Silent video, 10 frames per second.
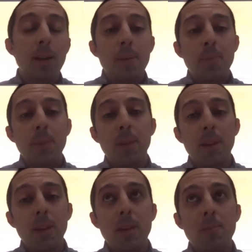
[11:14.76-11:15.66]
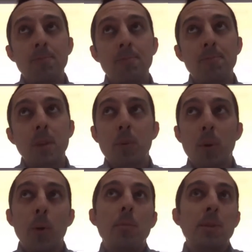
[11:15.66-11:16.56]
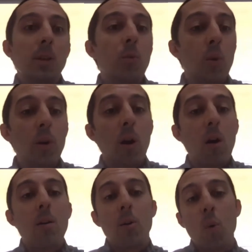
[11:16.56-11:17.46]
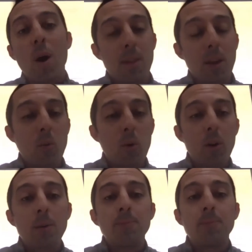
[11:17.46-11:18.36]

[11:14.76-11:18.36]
the programs that work are and why they work,